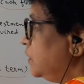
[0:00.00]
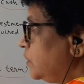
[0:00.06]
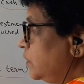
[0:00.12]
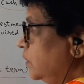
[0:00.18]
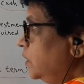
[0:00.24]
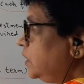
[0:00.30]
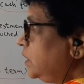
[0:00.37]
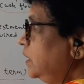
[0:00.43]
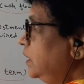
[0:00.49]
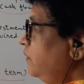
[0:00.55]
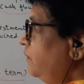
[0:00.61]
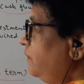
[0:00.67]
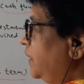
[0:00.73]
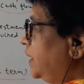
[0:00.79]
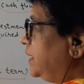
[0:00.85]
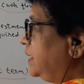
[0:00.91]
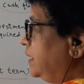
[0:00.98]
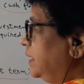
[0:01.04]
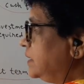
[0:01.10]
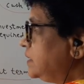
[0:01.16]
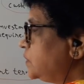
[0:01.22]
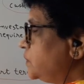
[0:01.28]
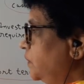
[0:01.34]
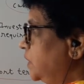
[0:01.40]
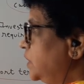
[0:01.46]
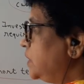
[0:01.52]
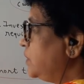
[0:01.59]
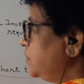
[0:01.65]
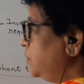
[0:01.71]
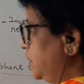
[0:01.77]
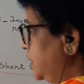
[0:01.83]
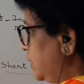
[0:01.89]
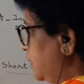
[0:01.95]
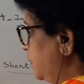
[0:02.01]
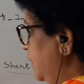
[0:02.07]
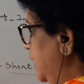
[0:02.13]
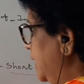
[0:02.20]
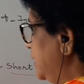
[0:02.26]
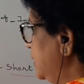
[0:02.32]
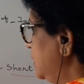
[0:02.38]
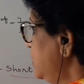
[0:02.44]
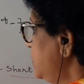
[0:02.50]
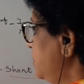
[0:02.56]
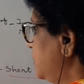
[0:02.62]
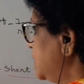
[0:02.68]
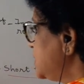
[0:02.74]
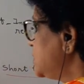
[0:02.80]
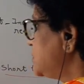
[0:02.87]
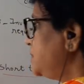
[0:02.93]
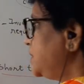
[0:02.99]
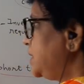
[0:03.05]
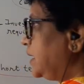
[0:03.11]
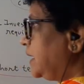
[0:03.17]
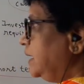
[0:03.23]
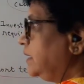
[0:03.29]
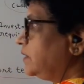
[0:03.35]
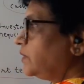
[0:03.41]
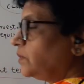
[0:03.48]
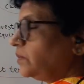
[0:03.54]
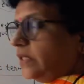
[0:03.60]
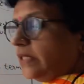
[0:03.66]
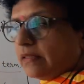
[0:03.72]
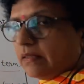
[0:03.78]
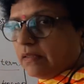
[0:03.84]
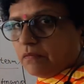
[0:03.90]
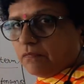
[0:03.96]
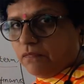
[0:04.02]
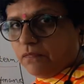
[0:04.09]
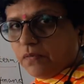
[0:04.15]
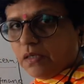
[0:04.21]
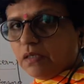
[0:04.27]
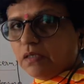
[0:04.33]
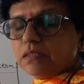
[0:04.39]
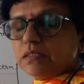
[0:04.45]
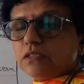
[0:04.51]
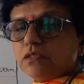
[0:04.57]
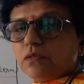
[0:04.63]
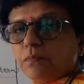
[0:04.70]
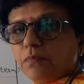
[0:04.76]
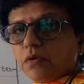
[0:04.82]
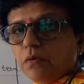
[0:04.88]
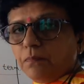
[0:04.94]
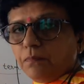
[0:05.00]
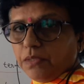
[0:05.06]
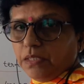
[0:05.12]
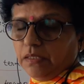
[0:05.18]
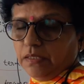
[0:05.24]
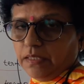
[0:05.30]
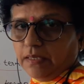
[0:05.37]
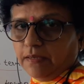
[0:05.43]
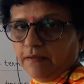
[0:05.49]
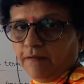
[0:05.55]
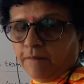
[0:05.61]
Total finance what you require must be calculated first properly